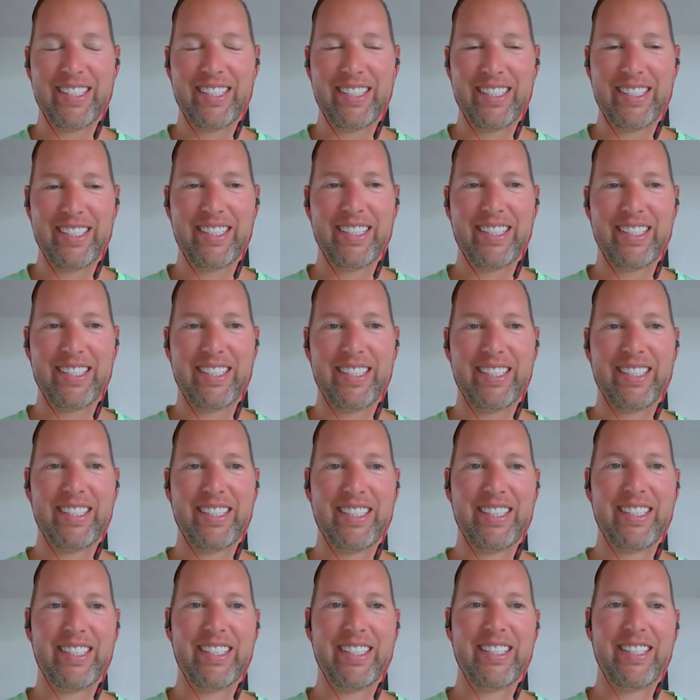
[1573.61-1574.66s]

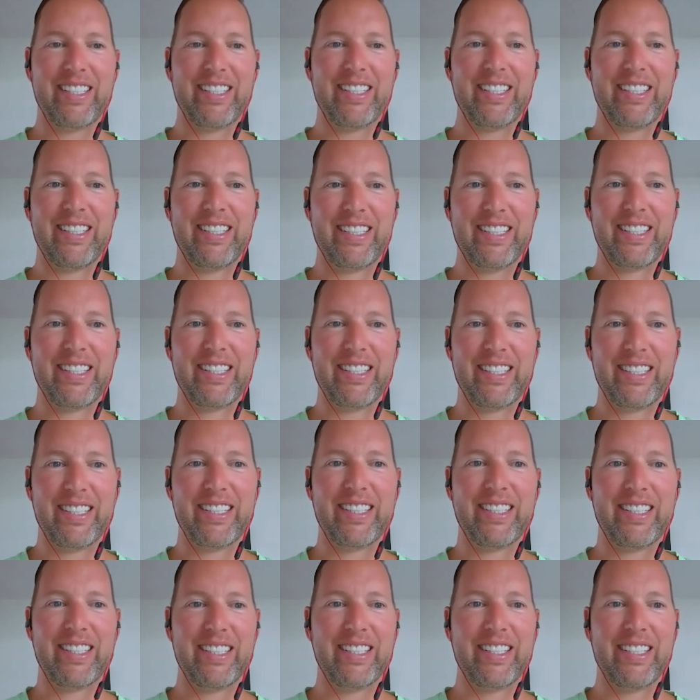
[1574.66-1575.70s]

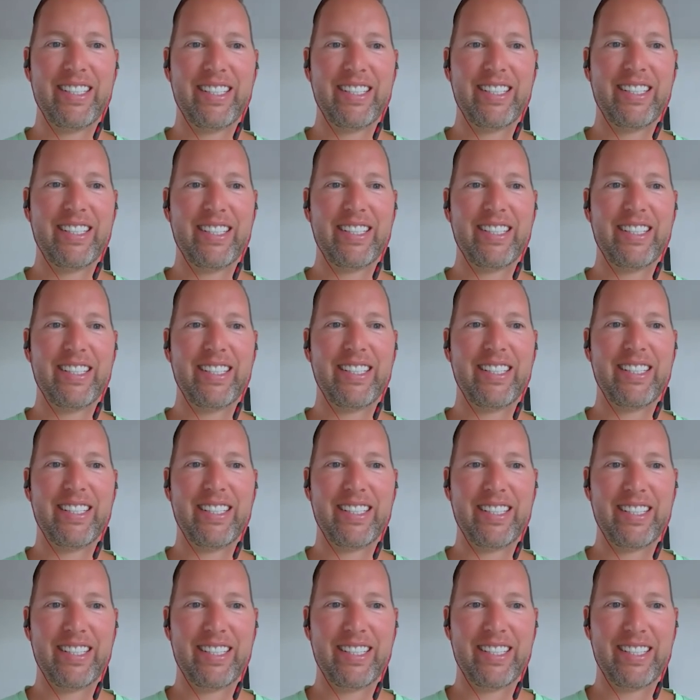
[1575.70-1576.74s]

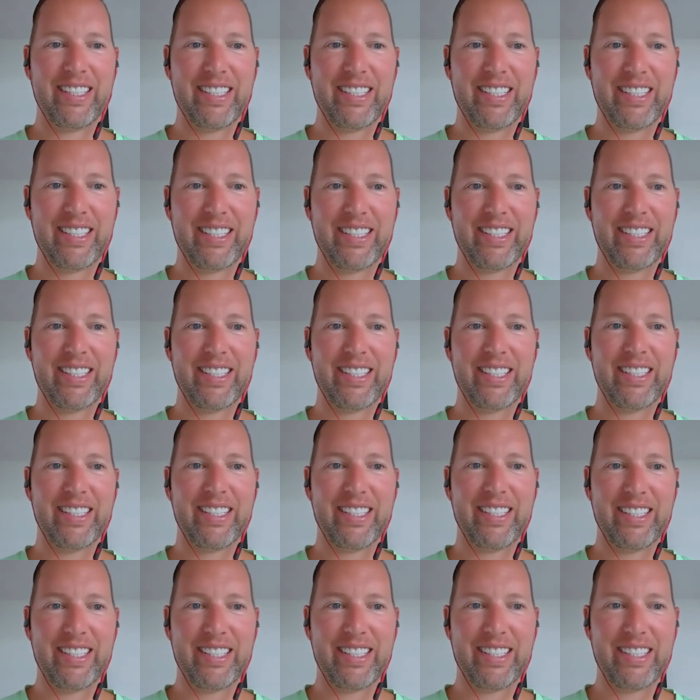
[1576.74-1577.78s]

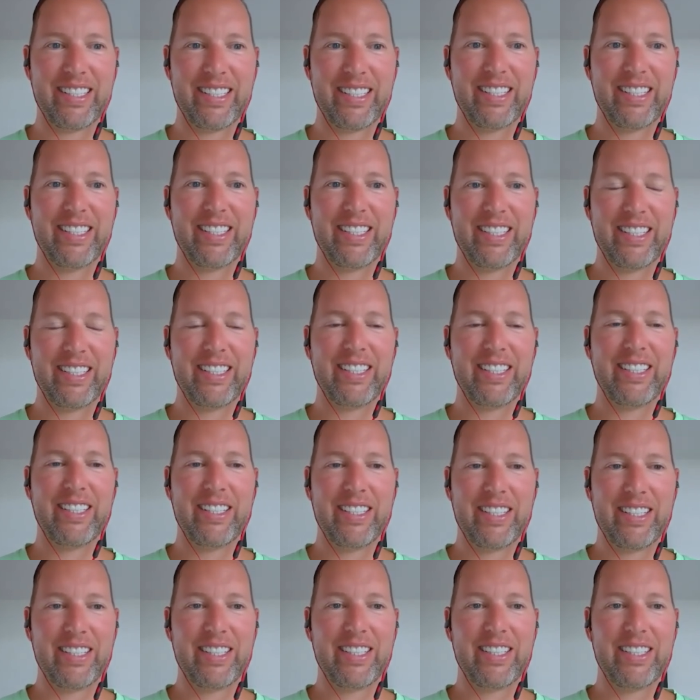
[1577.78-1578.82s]

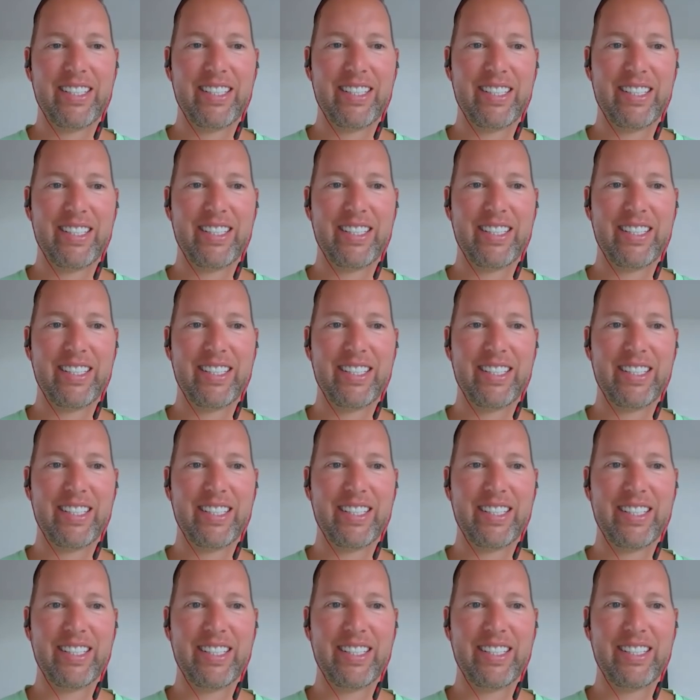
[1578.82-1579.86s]

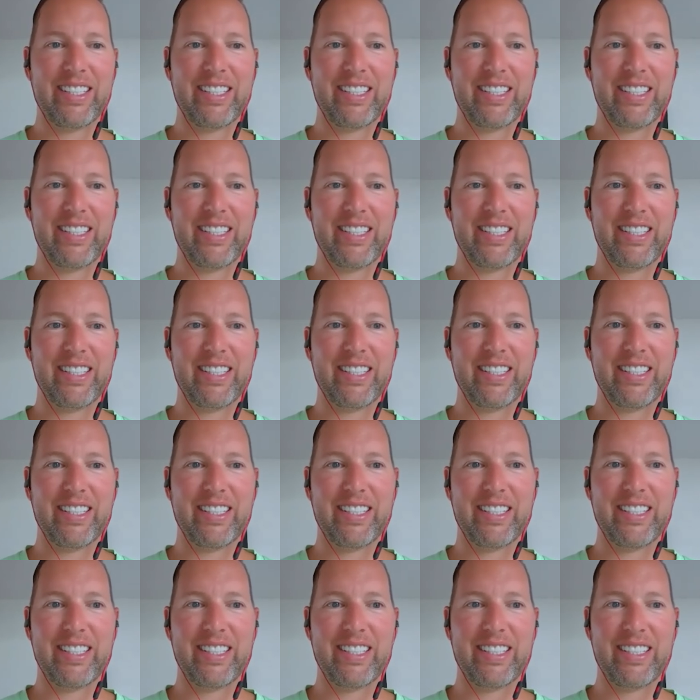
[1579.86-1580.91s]

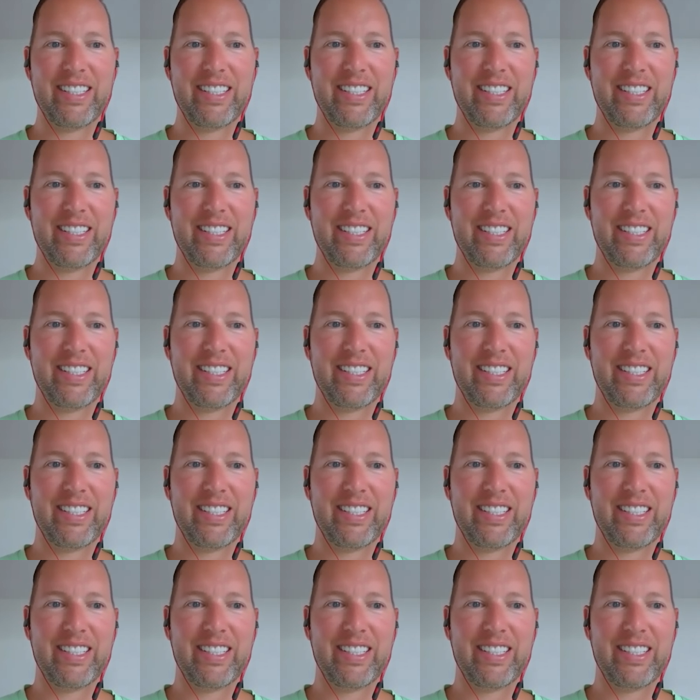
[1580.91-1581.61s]
[no speech]